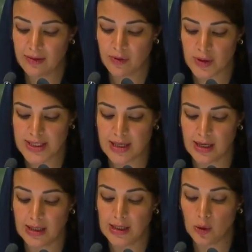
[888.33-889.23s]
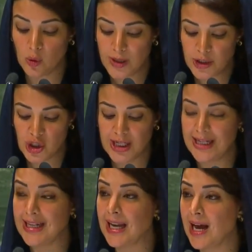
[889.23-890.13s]
I would like to take
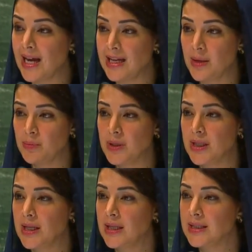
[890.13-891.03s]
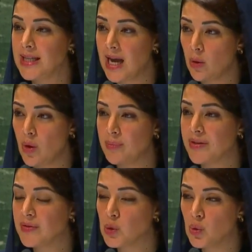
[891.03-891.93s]
and seize this opportunity to extend an
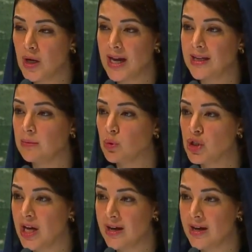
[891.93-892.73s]
open invitation